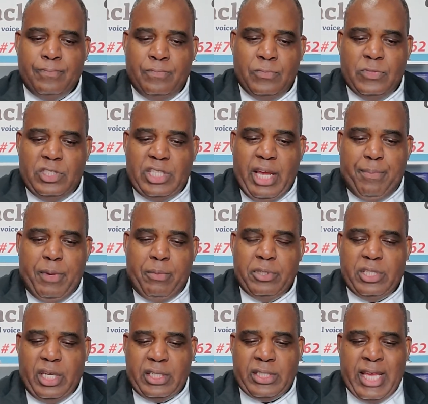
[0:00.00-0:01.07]
Step number
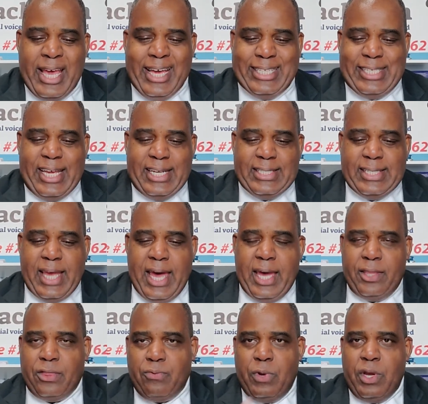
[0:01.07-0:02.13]
6, set
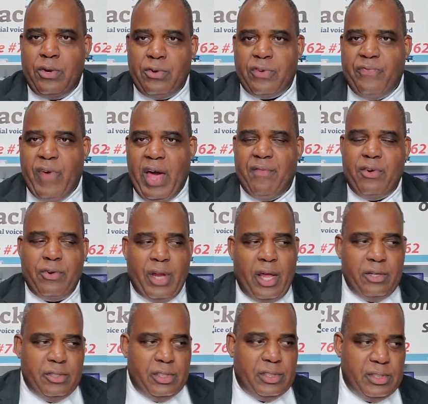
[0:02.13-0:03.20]
aside $300 to
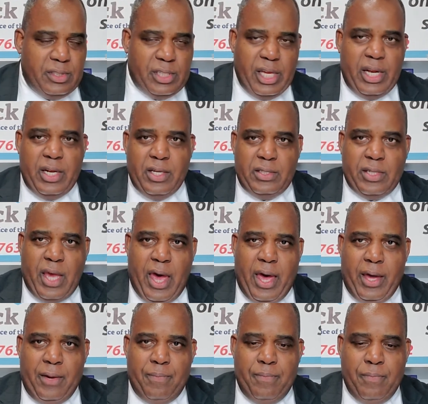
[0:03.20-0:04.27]
$500. Just set it
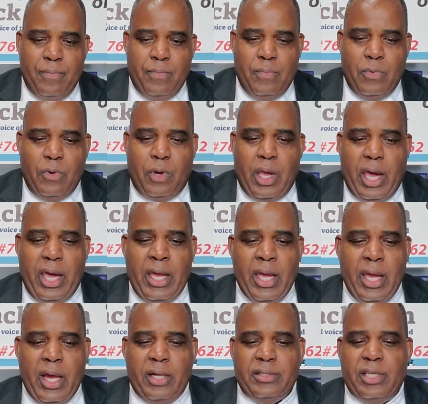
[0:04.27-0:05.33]
aside.
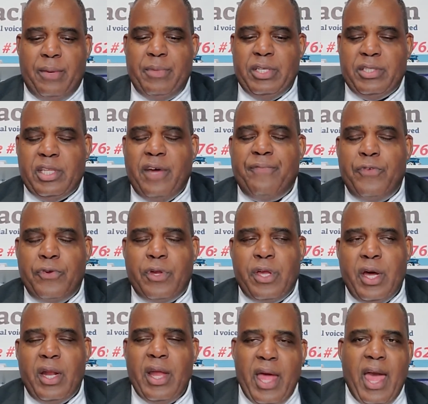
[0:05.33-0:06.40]
Okay? And some of this stuff, you're
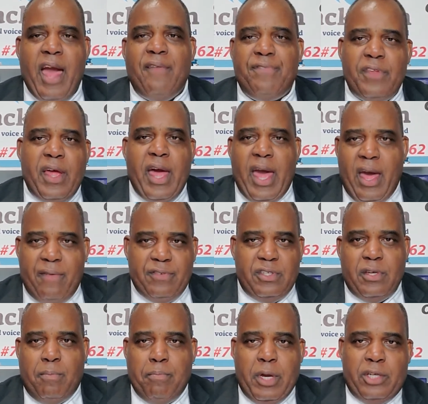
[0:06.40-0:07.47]
going to have
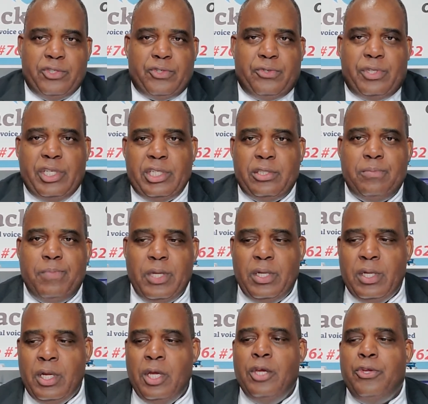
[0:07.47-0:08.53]
some measure of discipline.
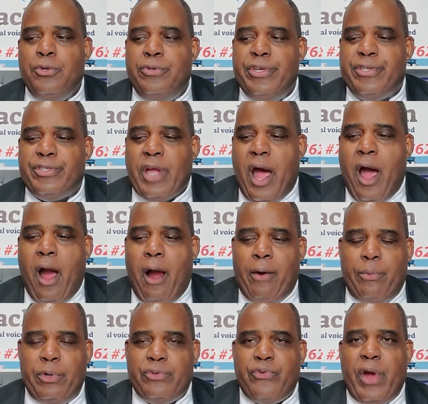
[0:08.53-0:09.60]
You just are.
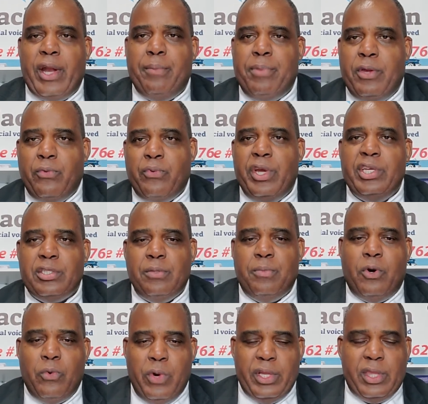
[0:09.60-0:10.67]
We're trying to be
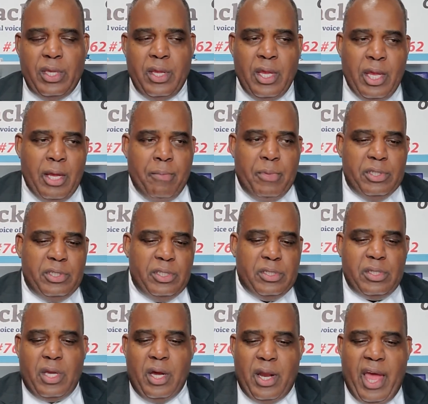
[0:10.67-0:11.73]
reasonable with it, but you're
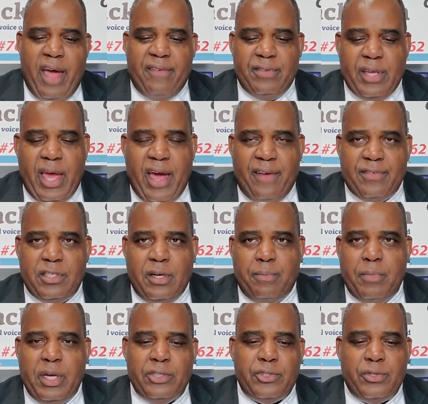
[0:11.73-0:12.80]
just going to have some
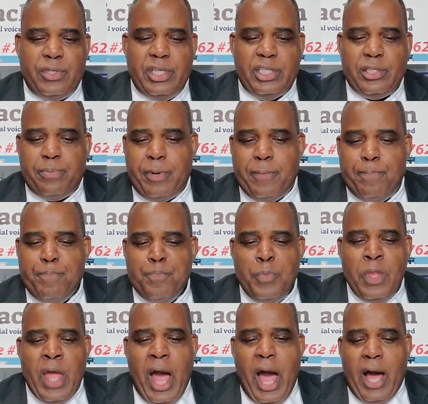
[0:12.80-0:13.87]
measure of discipline.
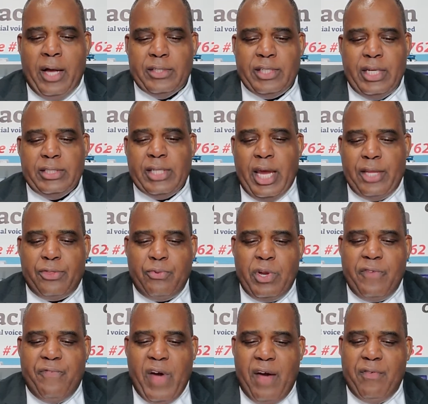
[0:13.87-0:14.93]
Set aside $300
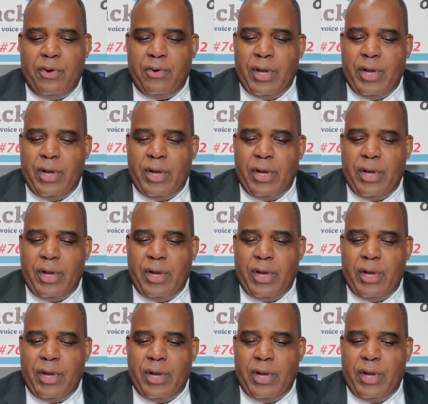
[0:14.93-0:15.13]
to $500, and